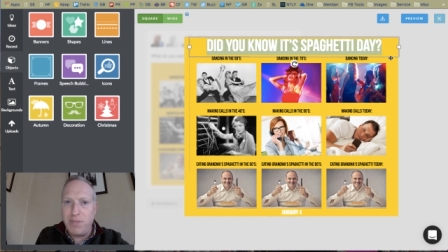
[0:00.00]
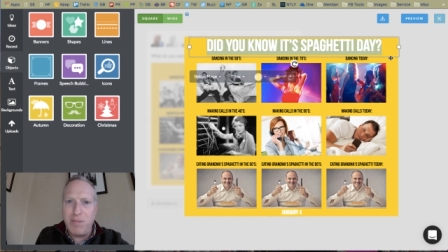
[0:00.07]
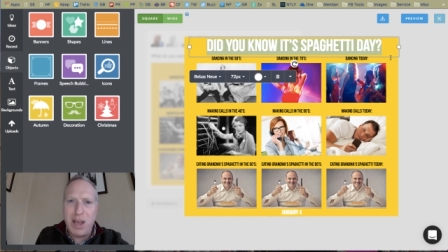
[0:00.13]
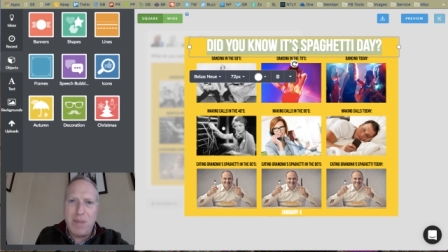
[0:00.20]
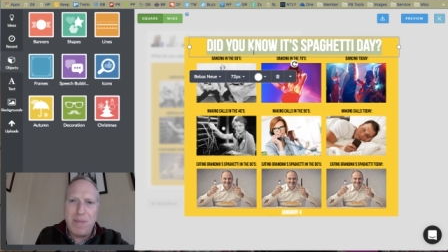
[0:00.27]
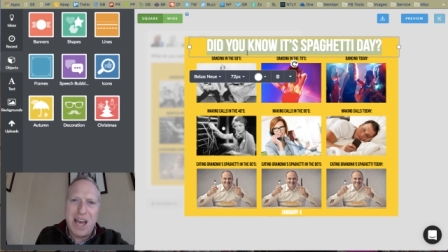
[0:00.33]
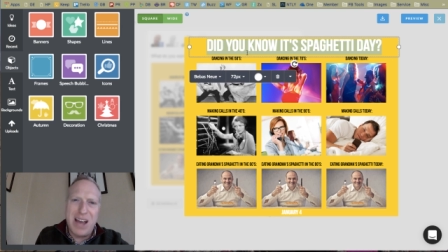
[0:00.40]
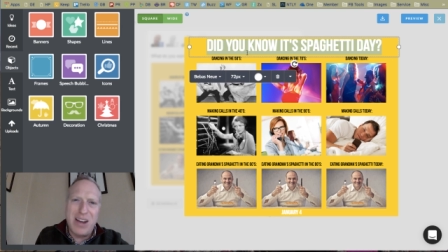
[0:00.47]

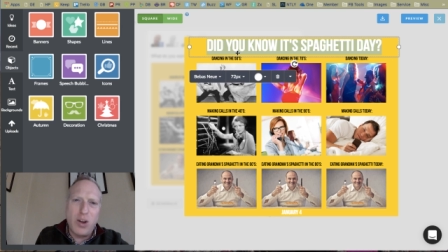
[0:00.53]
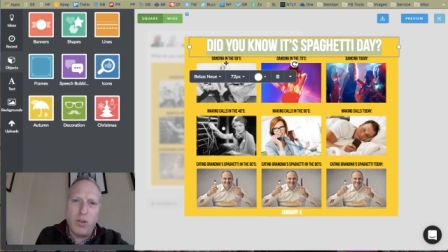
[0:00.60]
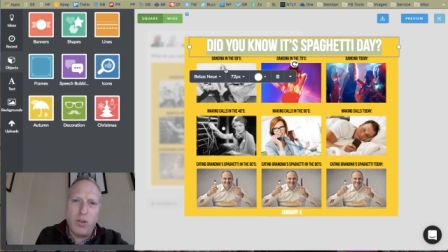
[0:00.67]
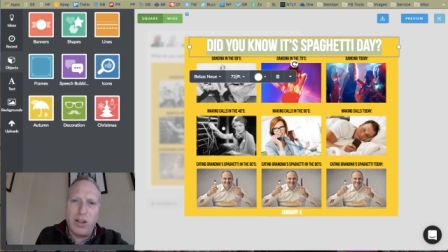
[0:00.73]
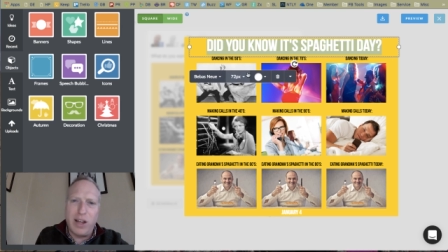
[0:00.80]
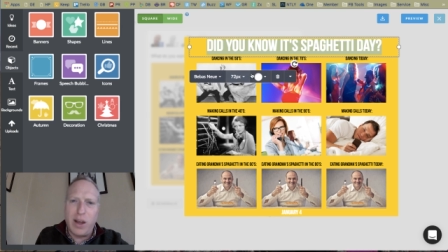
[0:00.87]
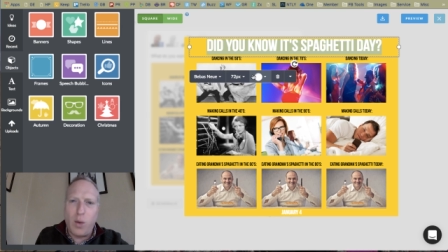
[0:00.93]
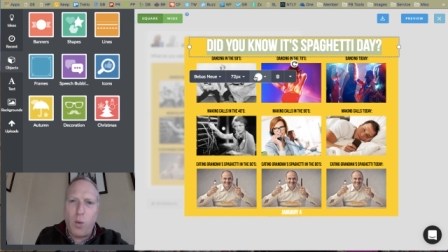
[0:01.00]
Maybe I
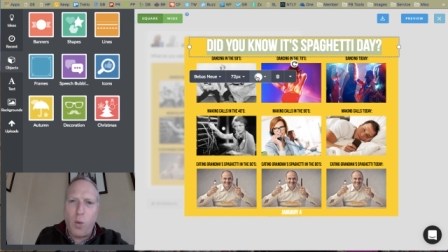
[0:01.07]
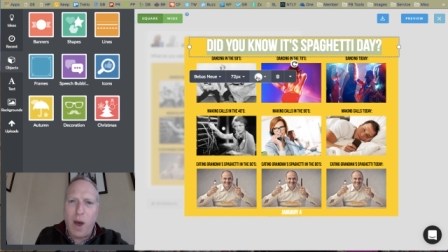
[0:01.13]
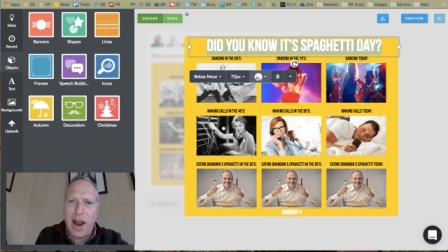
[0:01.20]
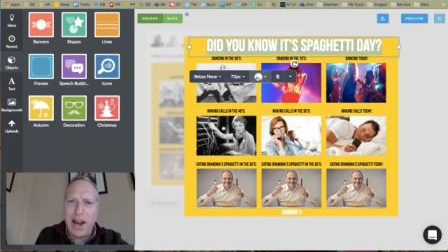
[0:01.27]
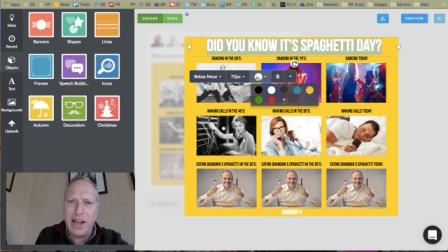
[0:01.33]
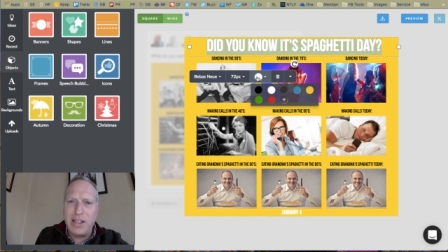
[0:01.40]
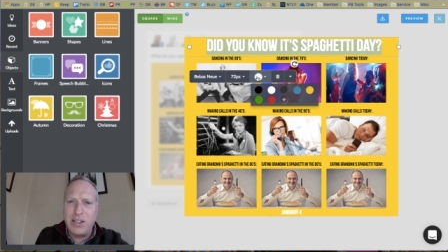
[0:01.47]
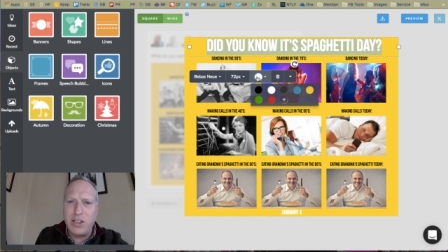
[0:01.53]
don't like
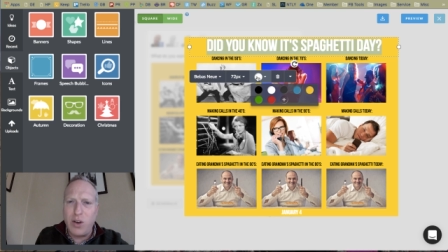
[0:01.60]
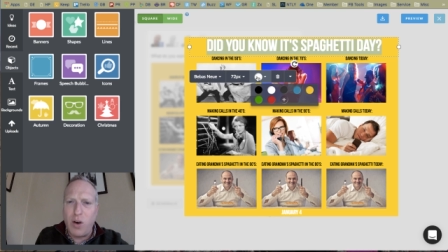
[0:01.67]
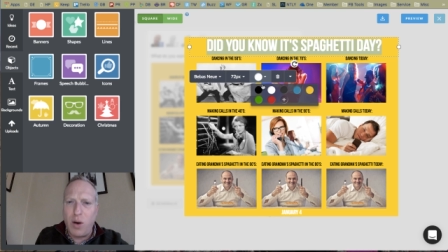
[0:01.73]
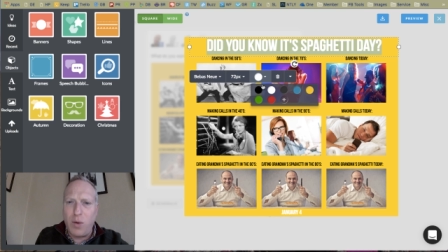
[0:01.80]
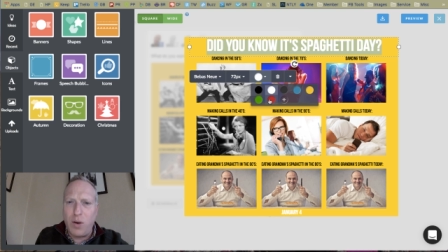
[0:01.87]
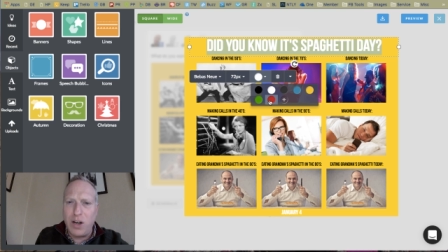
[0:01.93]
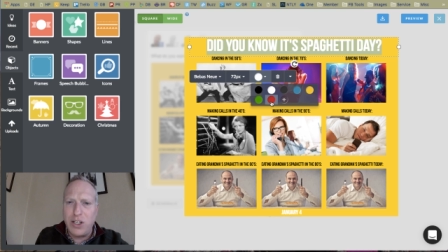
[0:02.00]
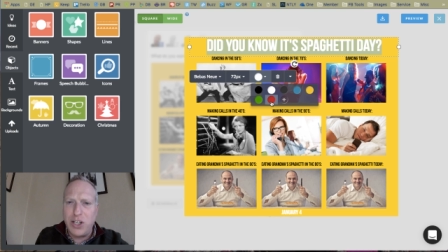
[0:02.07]
white, so I
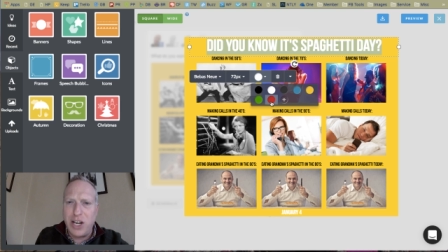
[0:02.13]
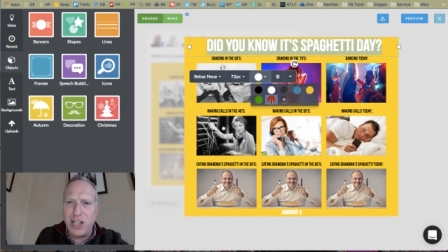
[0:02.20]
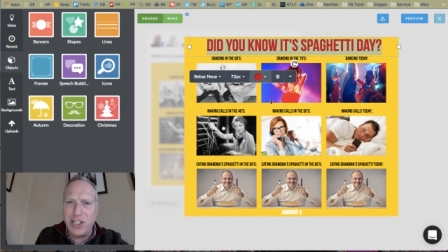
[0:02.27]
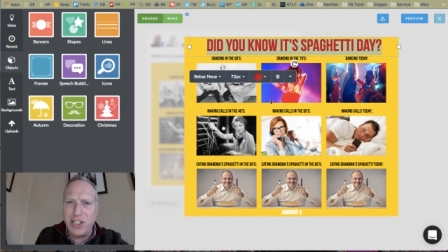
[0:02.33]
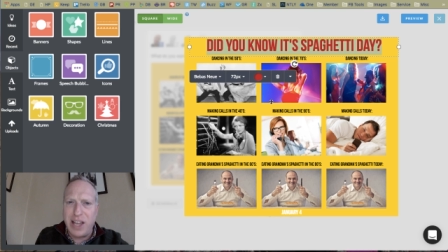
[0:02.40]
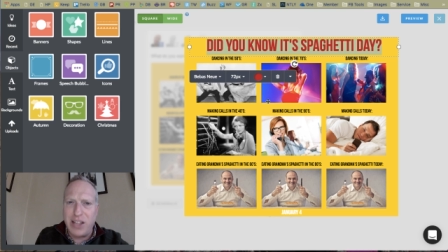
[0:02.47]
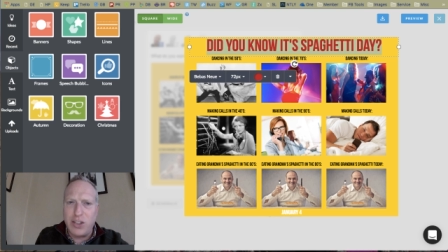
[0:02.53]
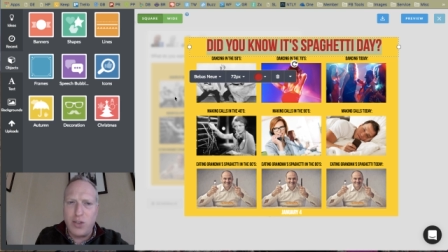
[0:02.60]
want to change
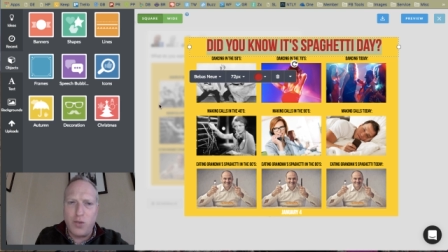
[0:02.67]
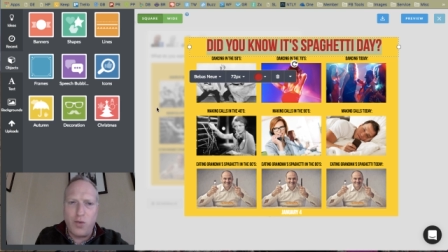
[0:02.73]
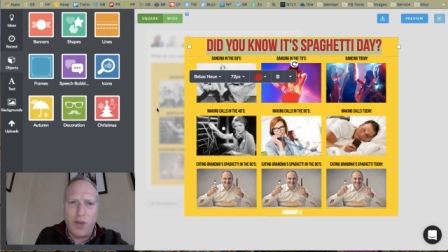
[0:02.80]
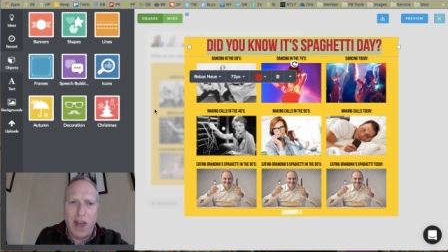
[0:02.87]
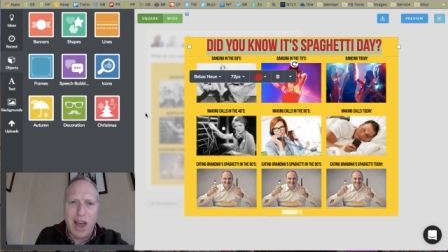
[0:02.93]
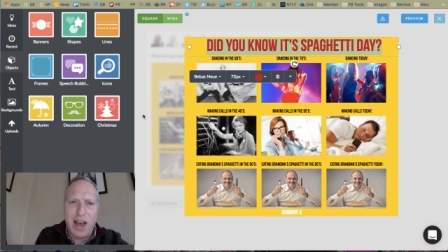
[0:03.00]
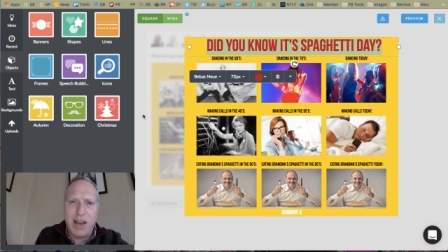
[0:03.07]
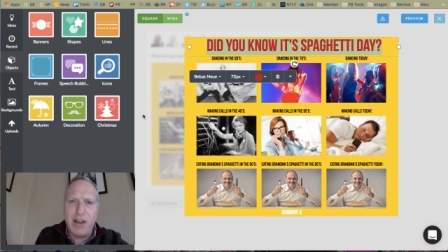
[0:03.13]
that to
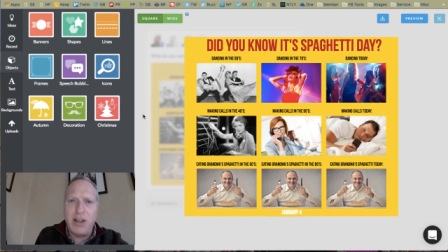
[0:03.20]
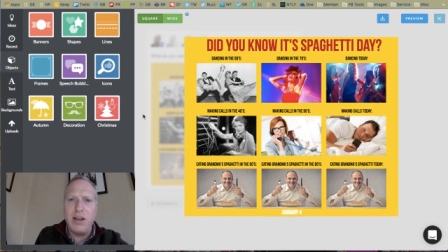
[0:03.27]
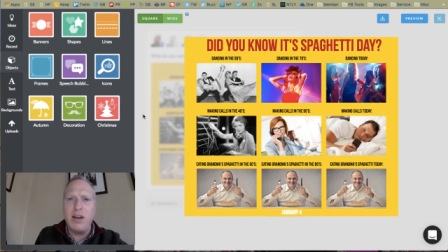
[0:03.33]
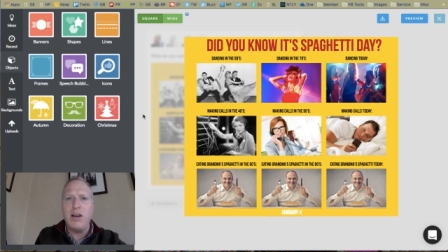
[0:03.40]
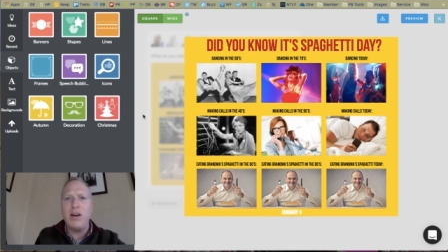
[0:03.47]
red.